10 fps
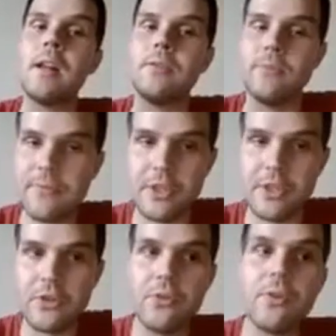
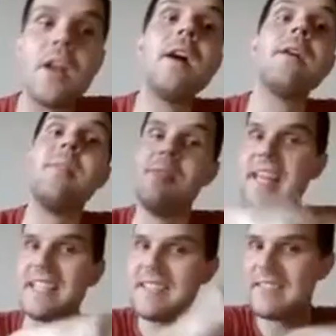revenue
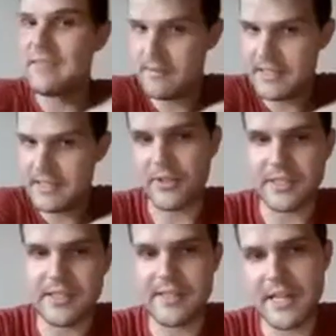that this
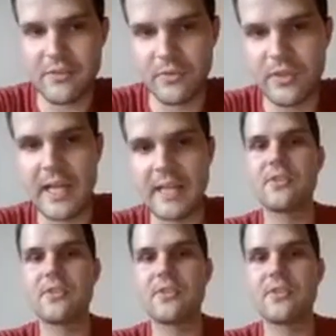organization would get.